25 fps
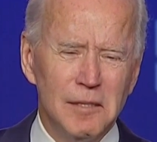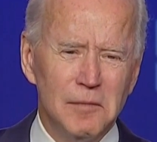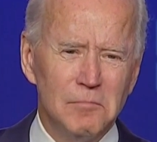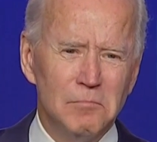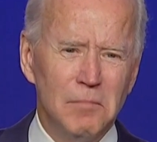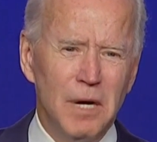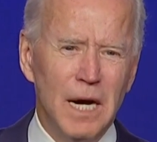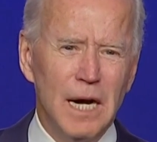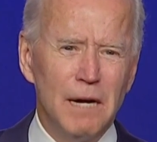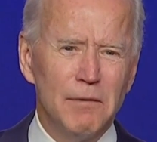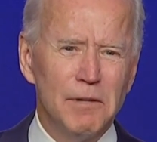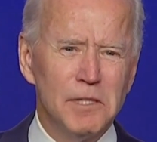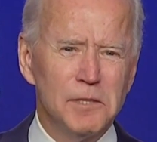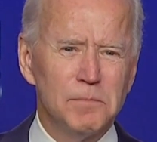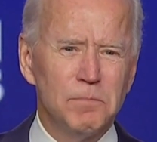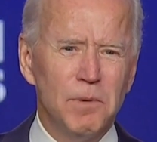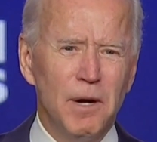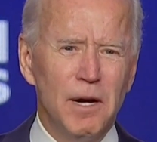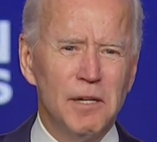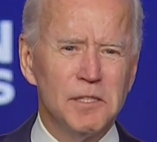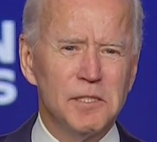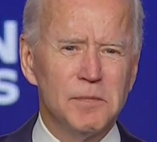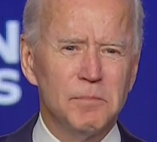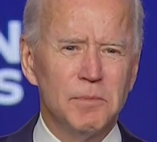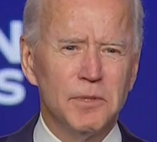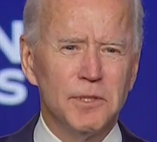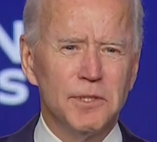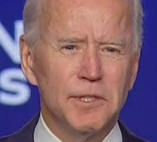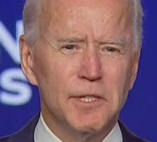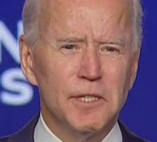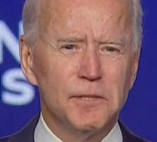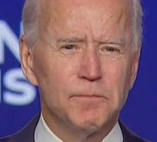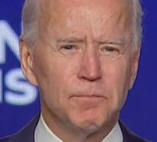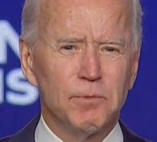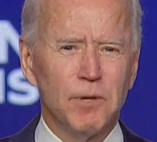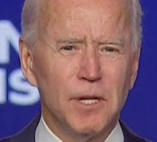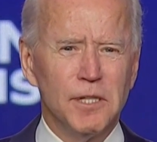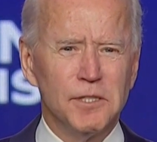My responsibility
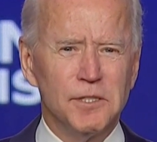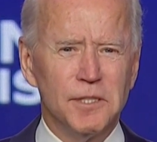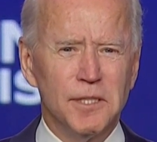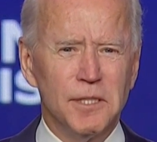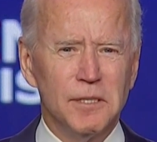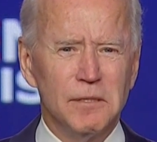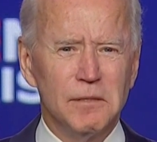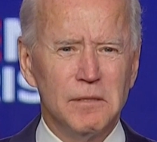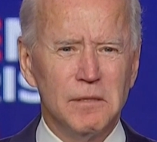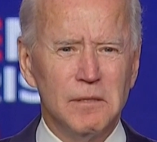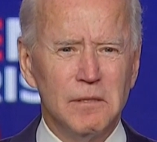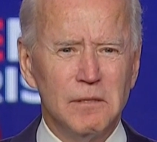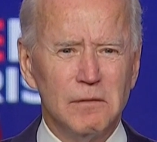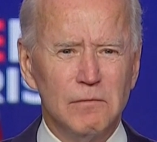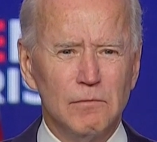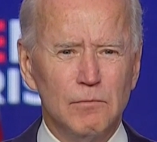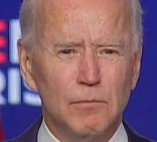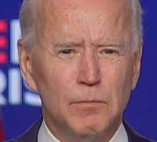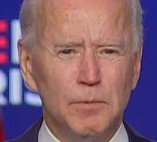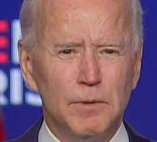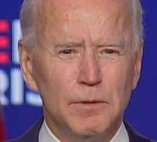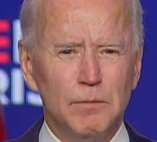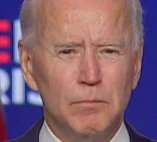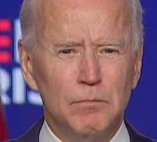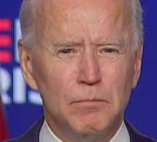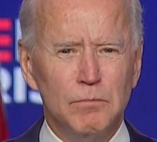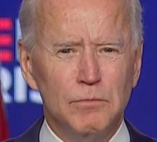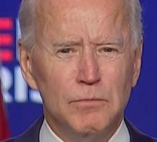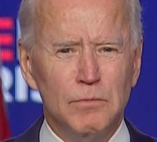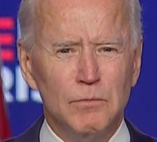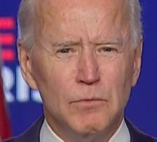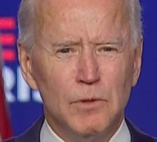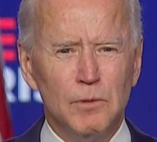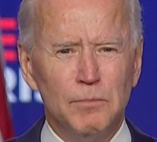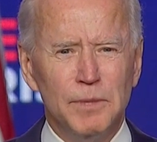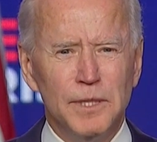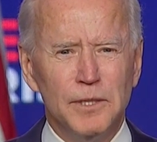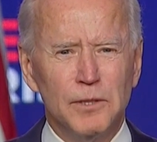as president
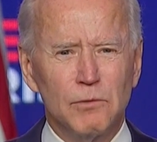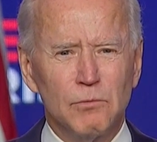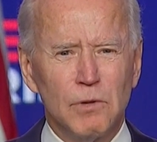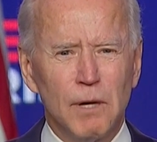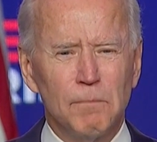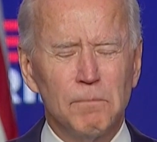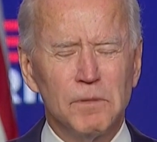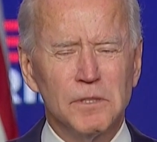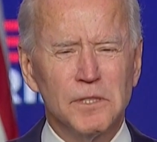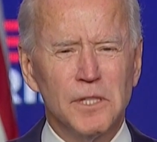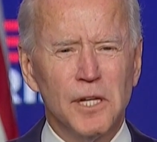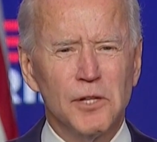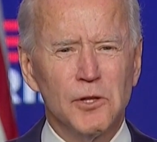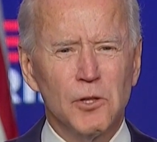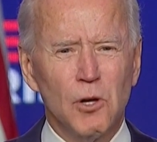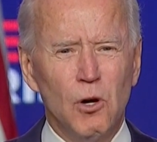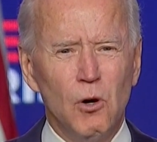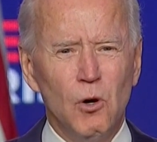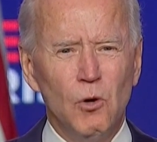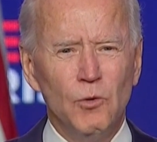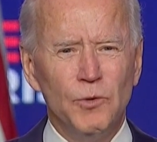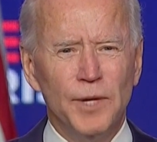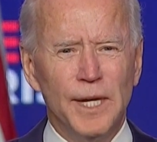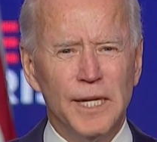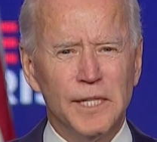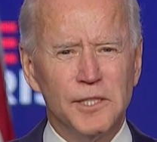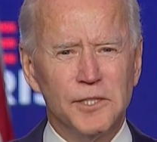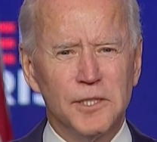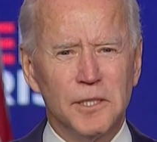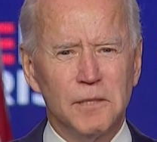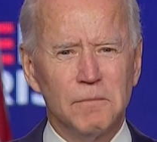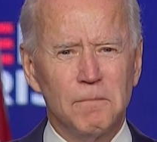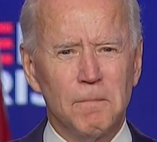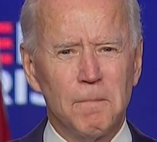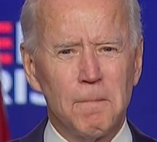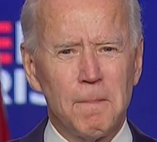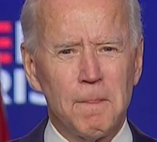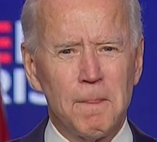will be to represent the whole nation.
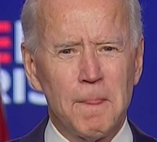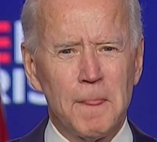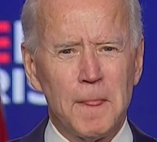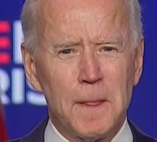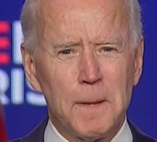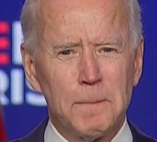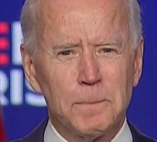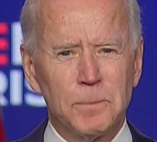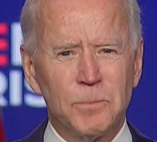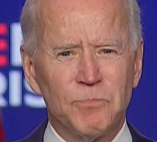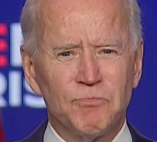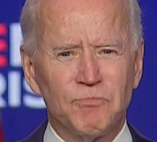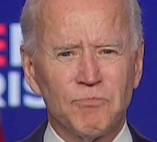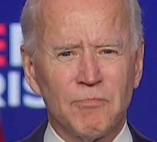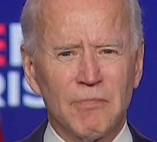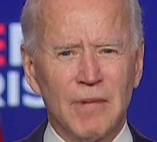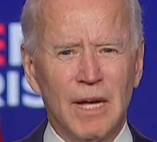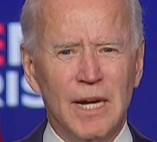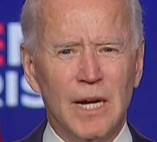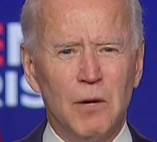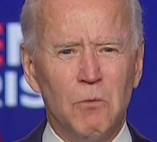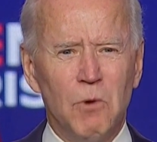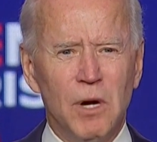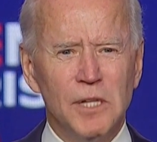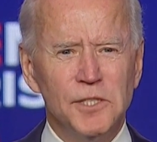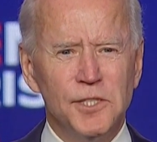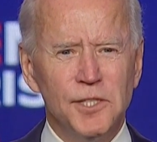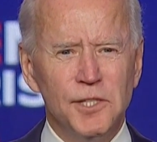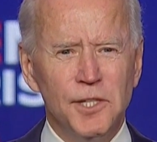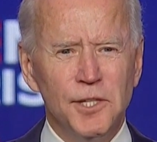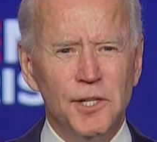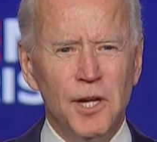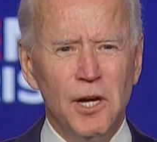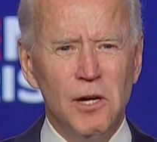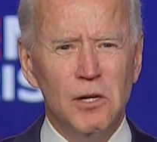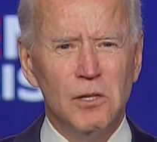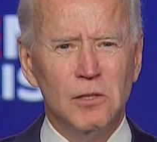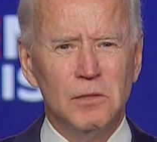And I want you to
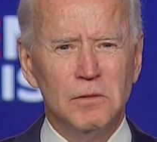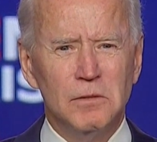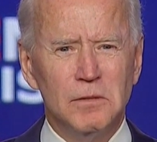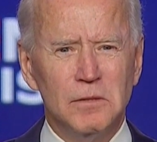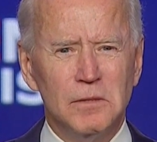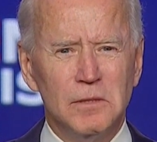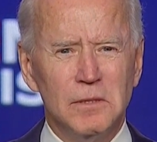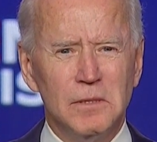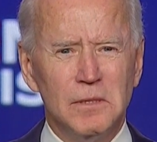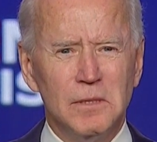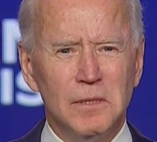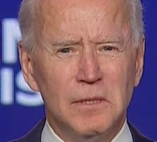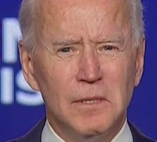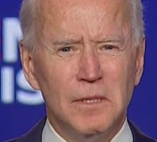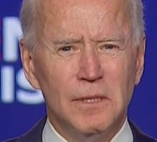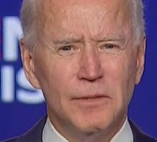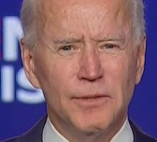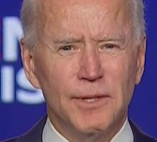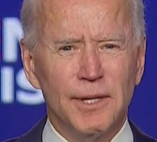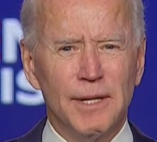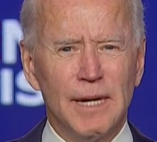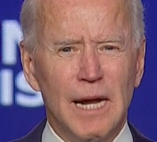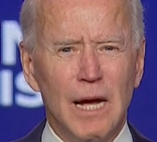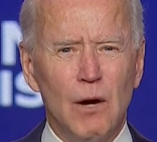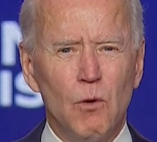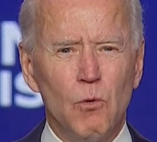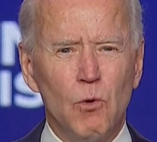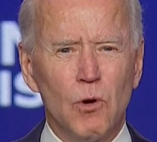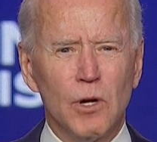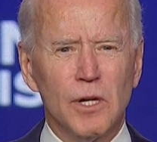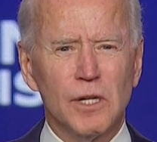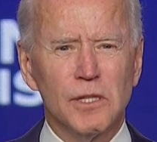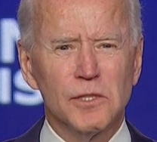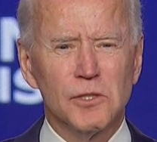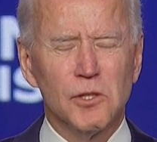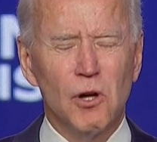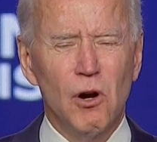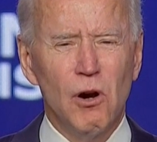know that I'll
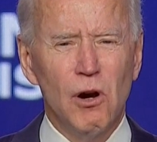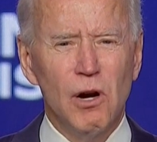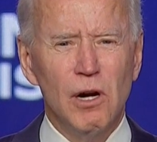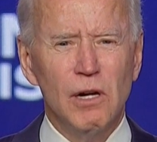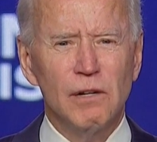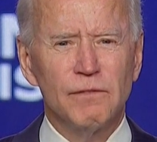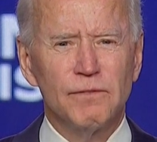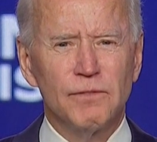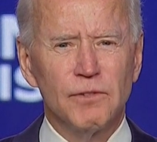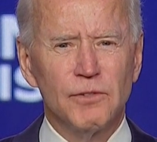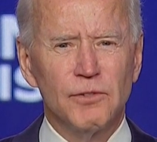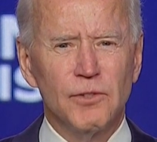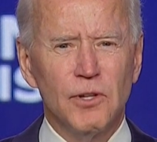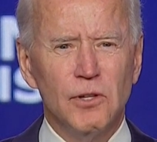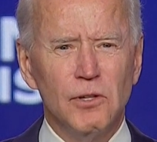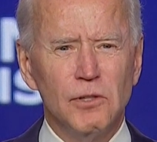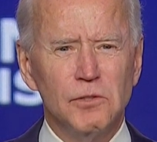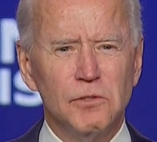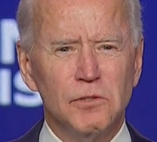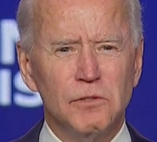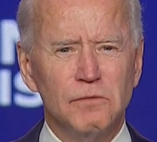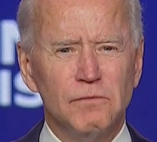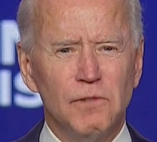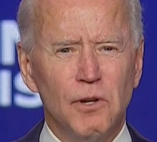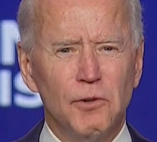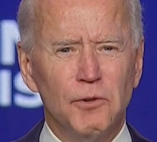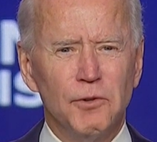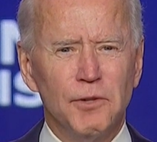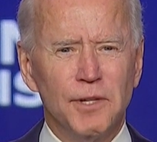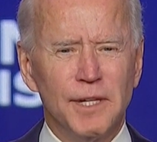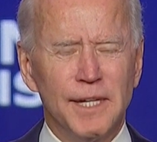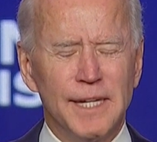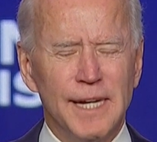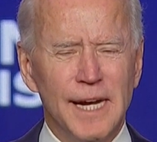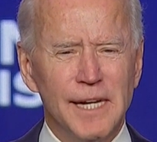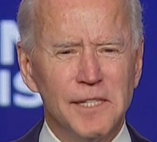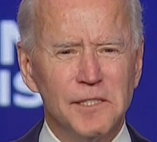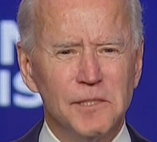work as hard for those who voted
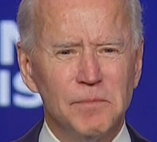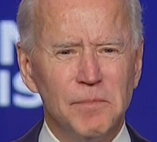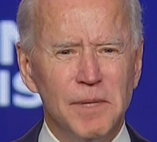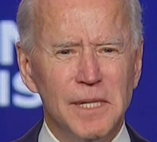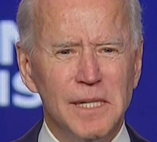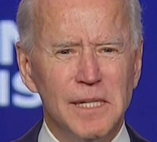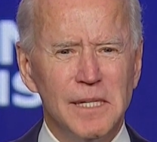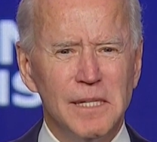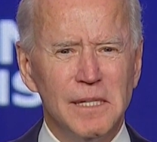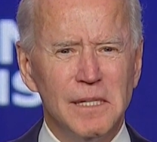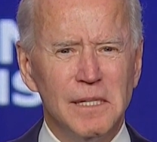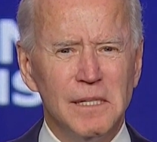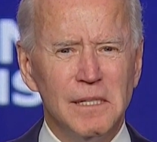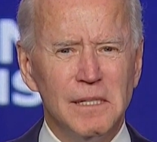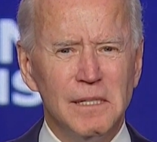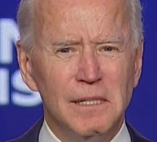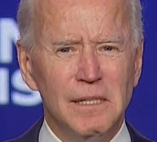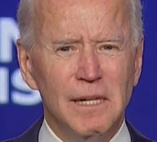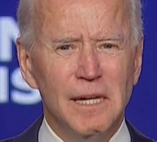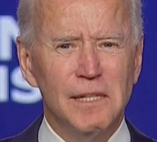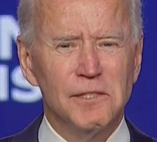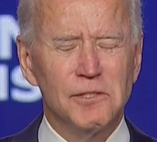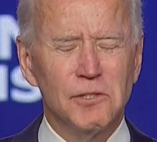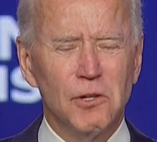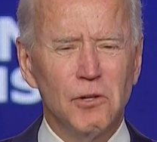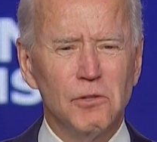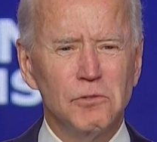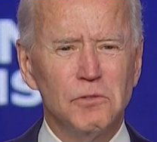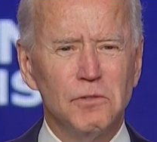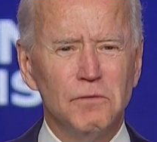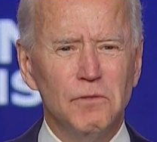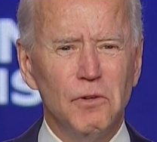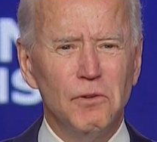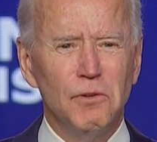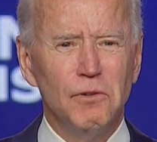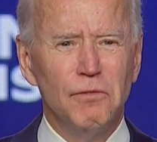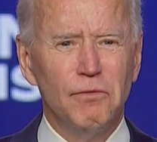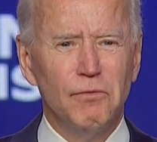against me as those who
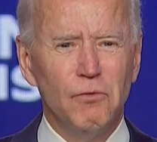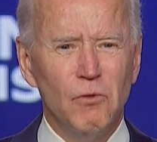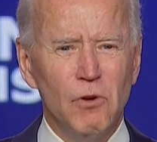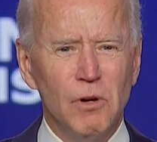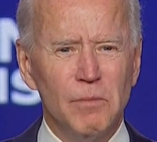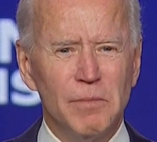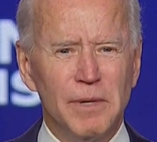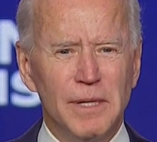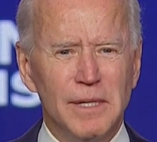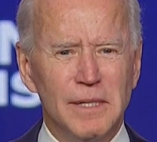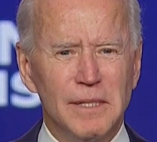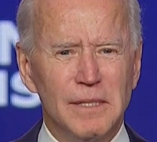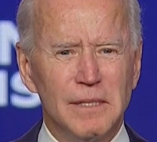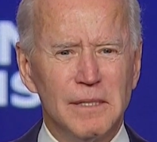voted for me.